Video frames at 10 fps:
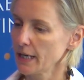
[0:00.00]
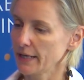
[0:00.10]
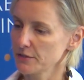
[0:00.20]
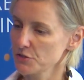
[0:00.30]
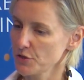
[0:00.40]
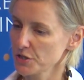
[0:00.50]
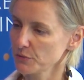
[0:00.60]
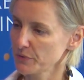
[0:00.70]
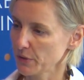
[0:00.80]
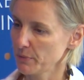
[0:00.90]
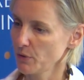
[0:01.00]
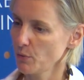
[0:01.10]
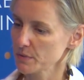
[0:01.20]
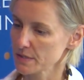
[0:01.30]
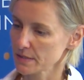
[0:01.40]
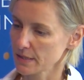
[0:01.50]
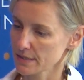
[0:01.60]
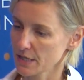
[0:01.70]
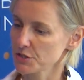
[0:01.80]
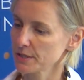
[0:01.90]
And the situation with KBO was
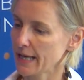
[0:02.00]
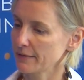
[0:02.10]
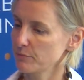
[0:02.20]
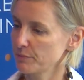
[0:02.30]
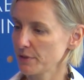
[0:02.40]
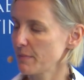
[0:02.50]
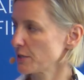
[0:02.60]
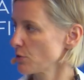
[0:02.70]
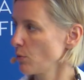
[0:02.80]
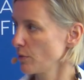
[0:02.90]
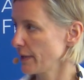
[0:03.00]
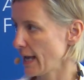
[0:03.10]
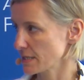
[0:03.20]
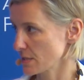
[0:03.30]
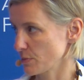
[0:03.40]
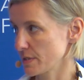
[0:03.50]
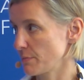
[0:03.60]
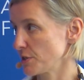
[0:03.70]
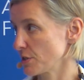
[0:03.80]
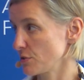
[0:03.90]
such that pretty much all the assets were
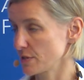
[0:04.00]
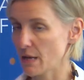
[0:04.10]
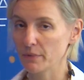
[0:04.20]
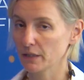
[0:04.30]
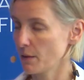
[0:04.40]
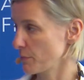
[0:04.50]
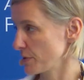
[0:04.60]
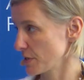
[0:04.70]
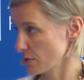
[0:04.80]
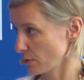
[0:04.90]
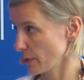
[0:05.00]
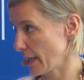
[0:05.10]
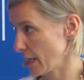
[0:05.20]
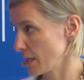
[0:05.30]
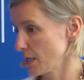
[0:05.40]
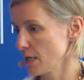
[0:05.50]
subject to some encumbrances already.